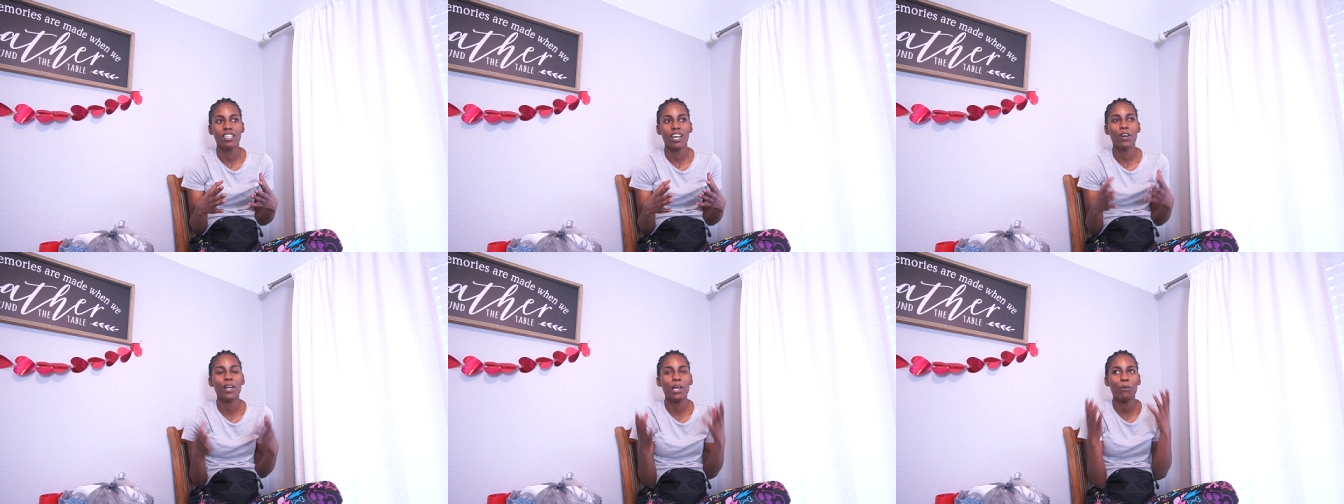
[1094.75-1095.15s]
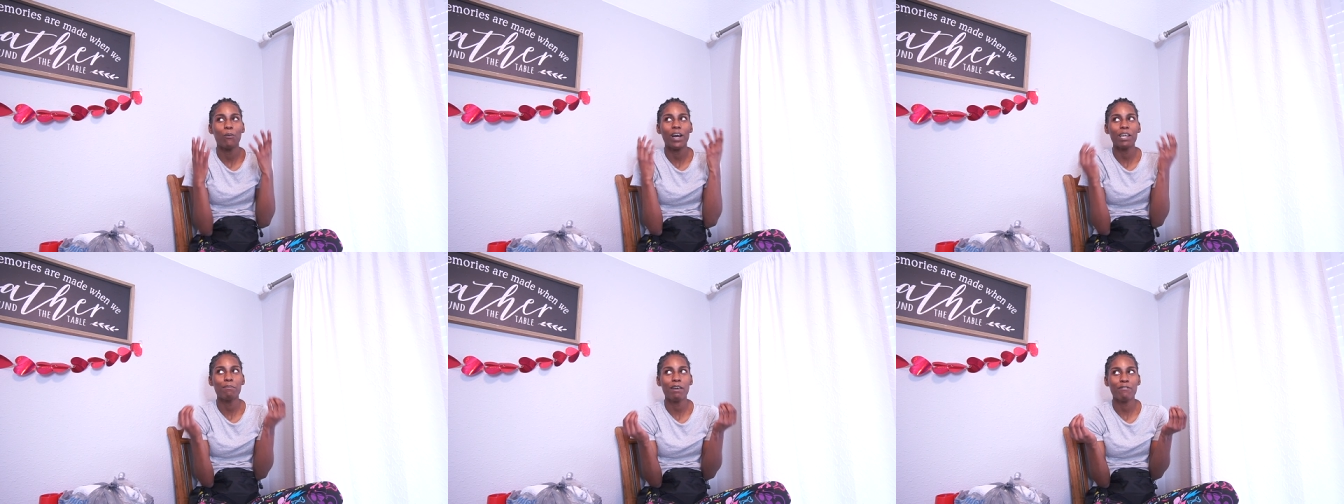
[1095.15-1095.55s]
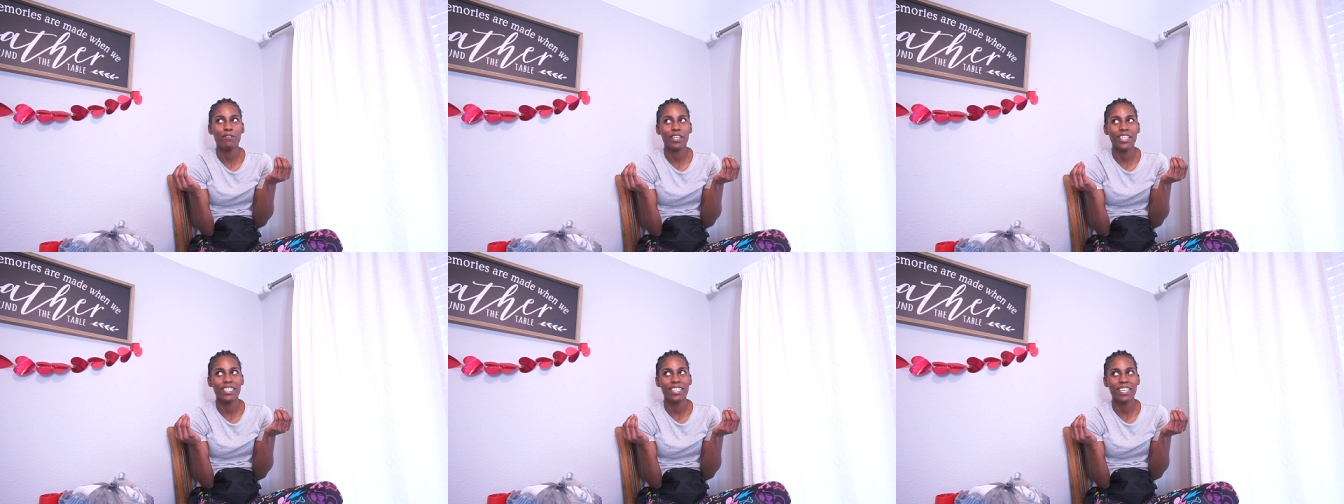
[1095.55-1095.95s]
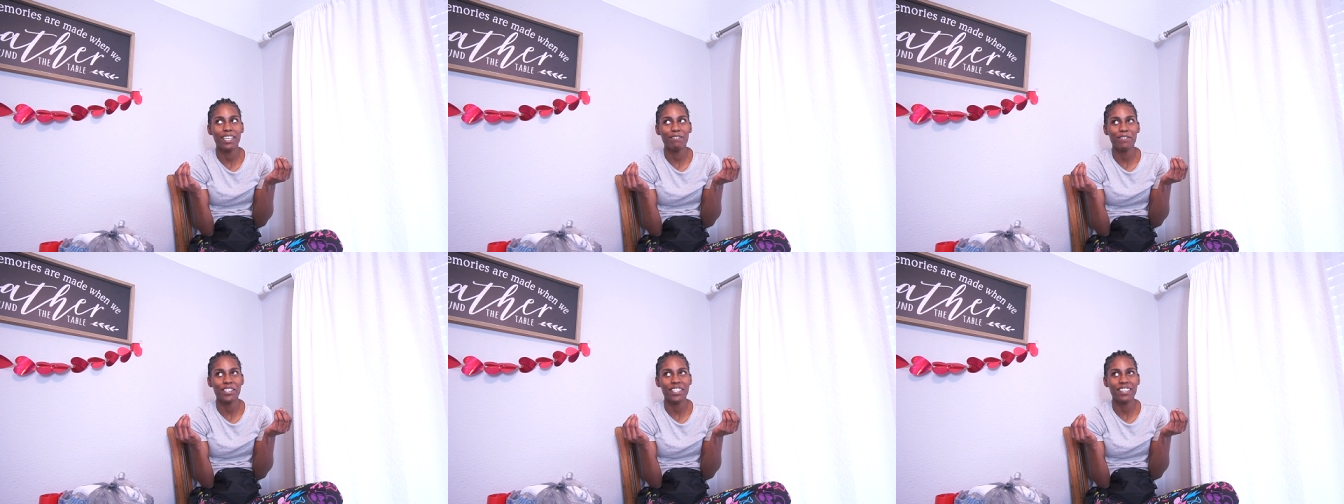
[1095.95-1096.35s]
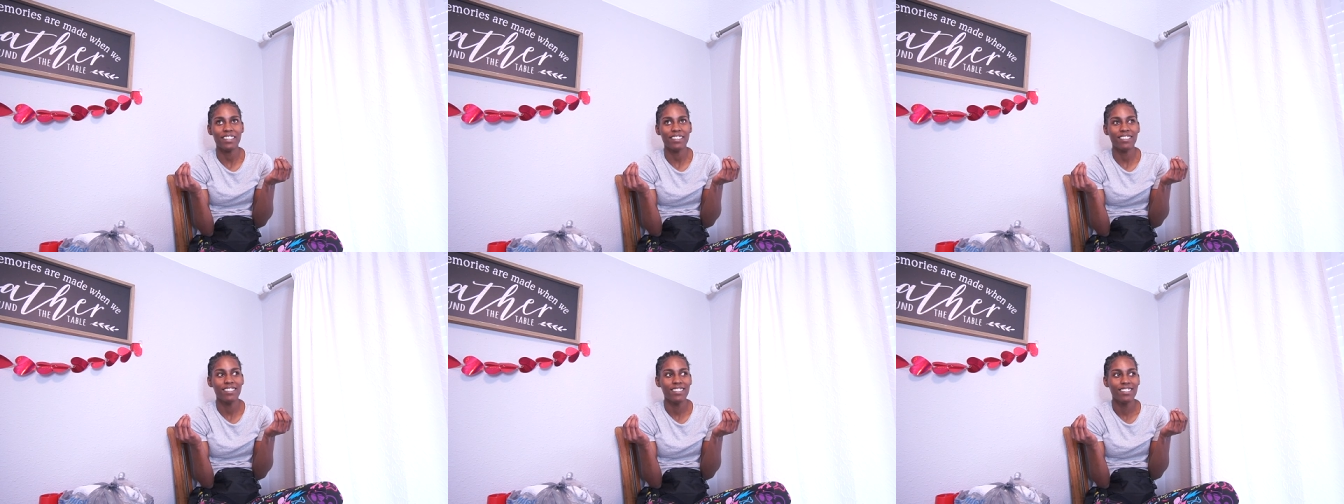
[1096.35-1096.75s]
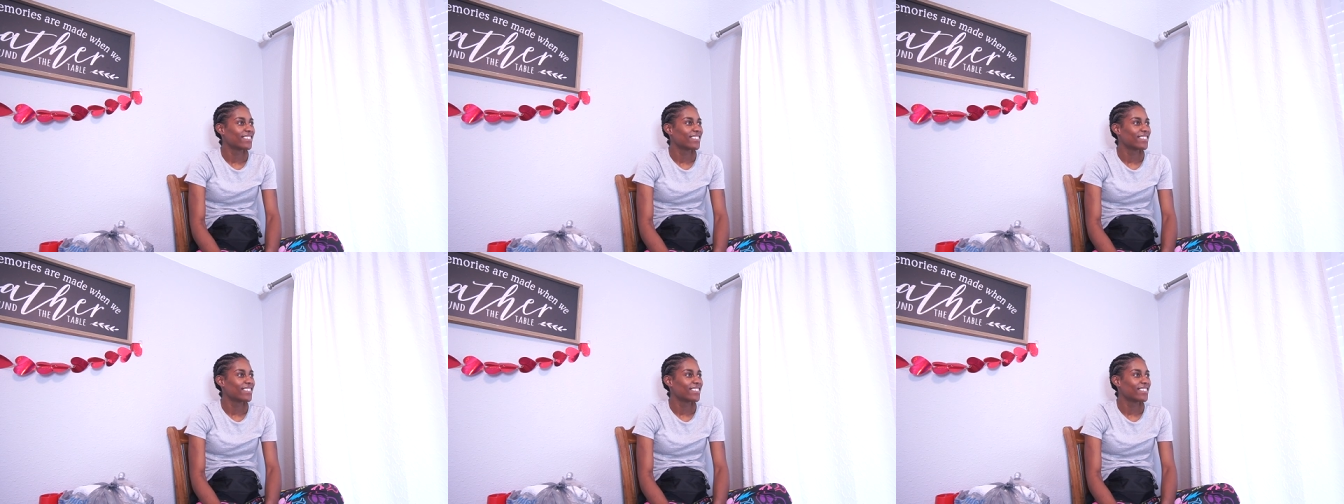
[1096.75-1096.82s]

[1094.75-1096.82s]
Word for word: Okay, why am I forgetting everything?